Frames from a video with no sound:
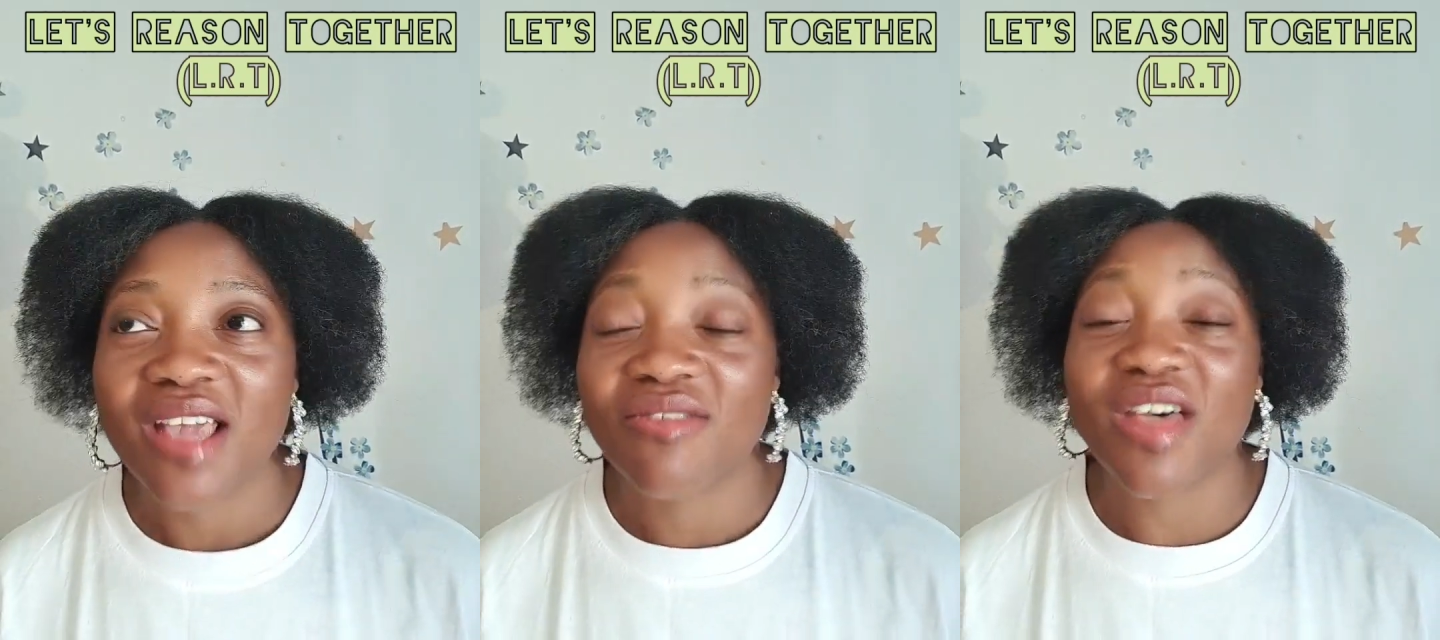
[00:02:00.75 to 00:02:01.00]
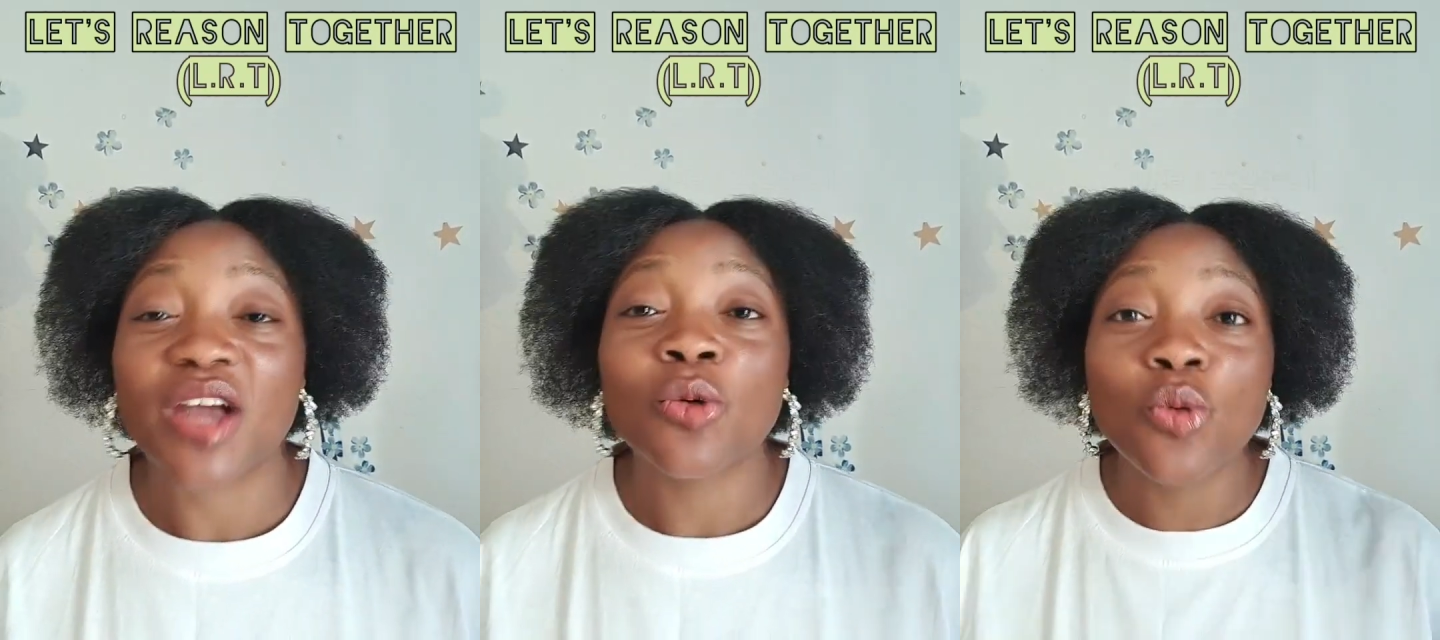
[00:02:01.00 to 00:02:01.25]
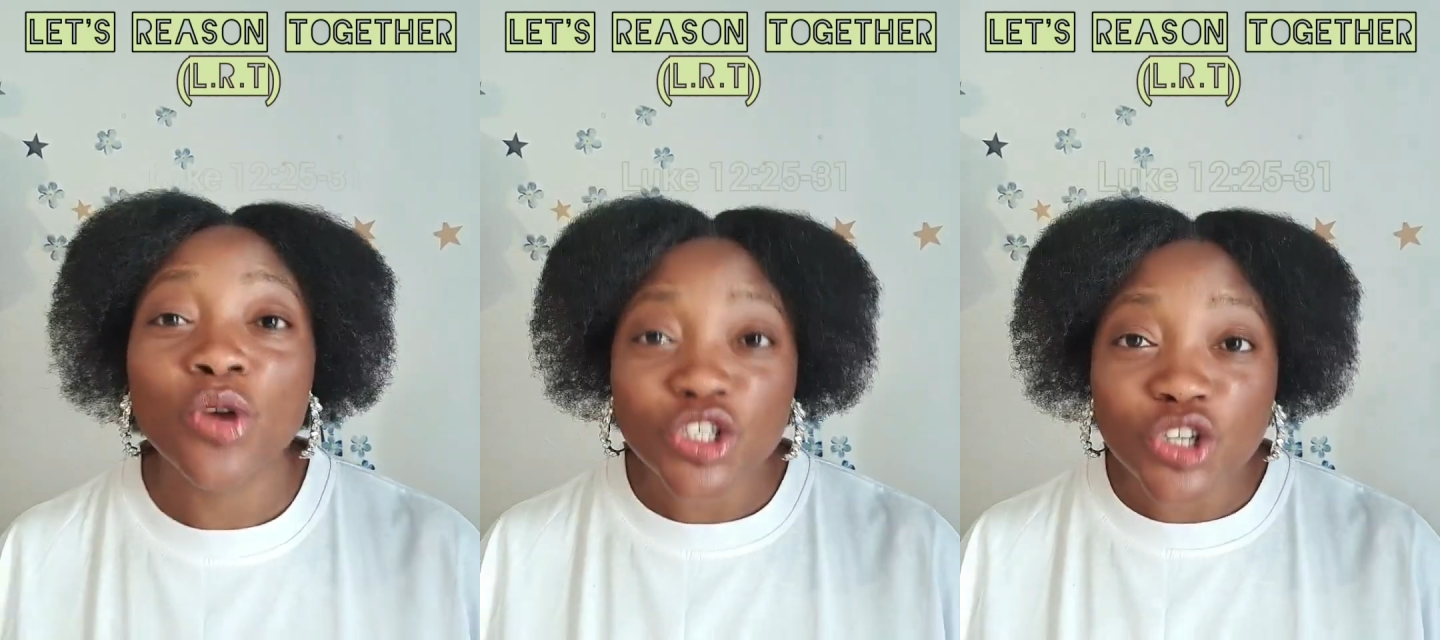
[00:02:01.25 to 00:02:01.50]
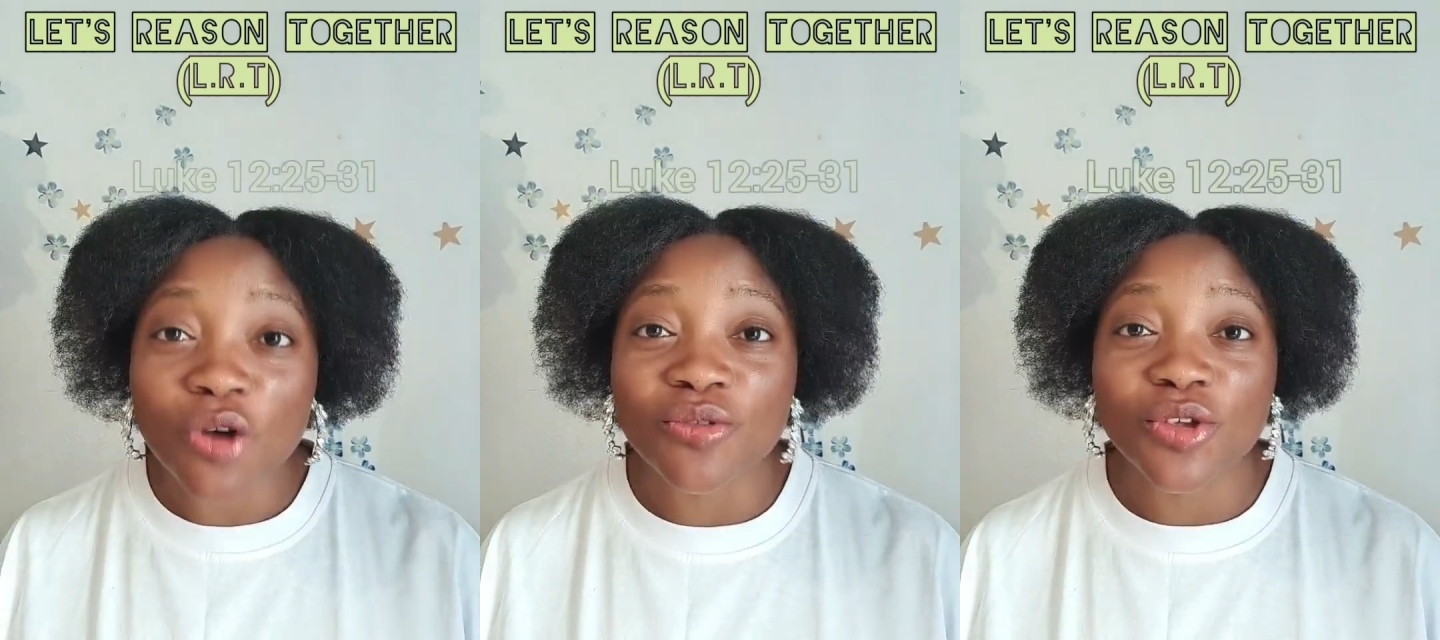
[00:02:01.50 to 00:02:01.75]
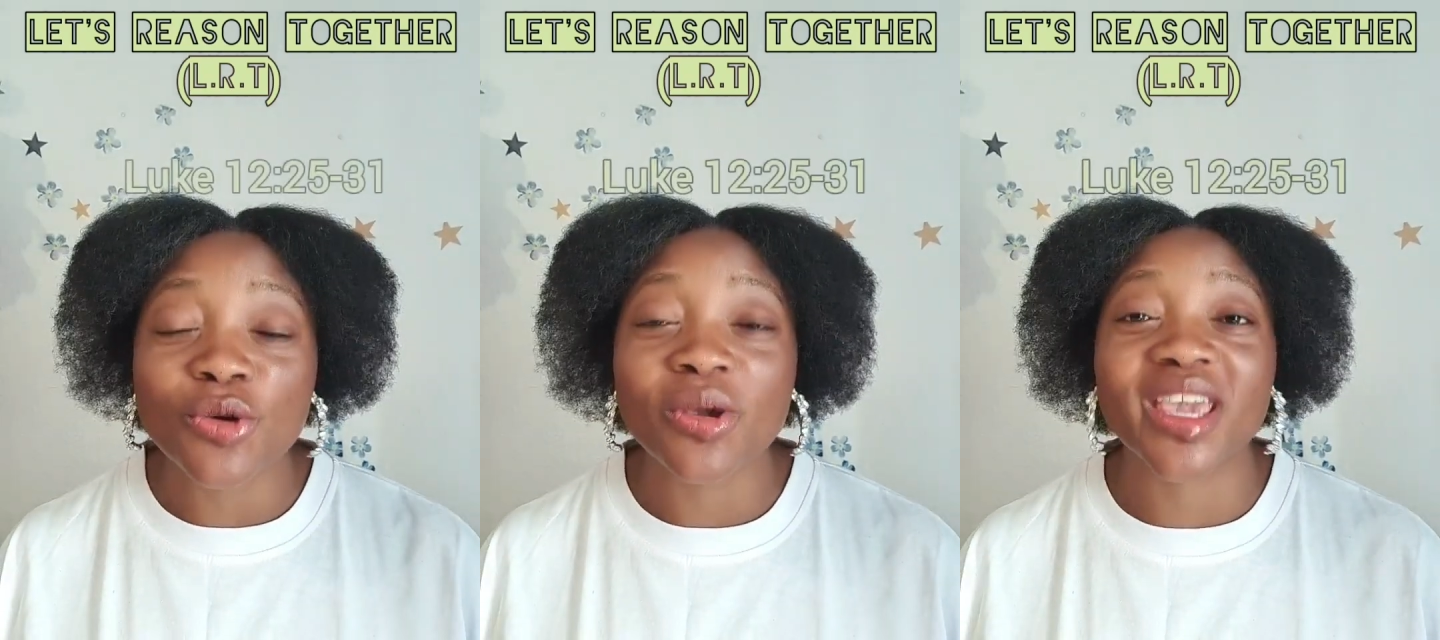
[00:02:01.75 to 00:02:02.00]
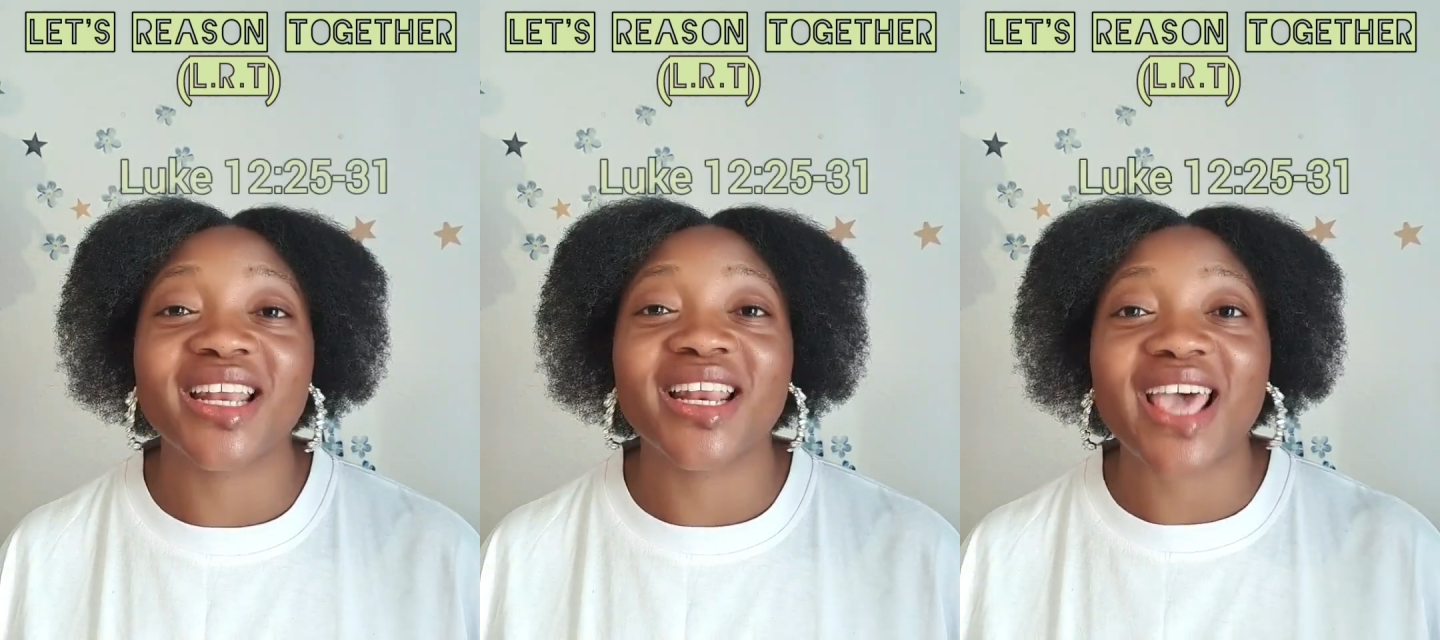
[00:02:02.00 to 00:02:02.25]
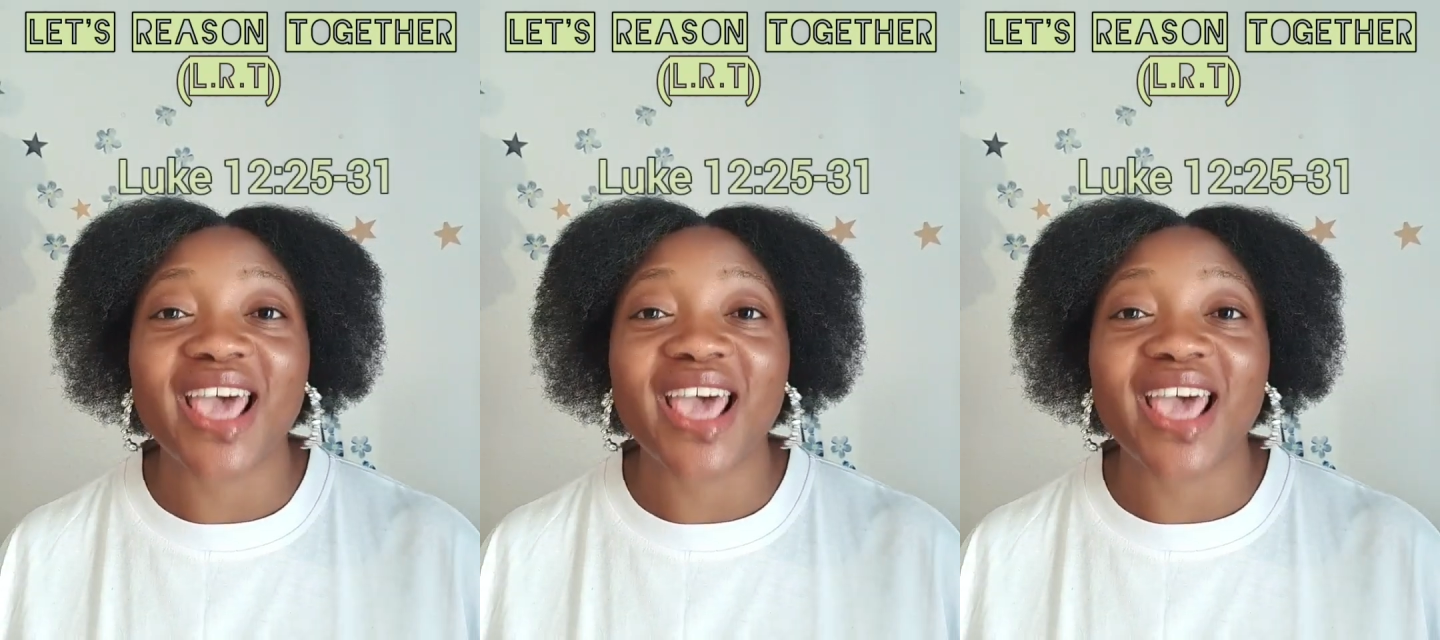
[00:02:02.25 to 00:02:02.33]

that which of you can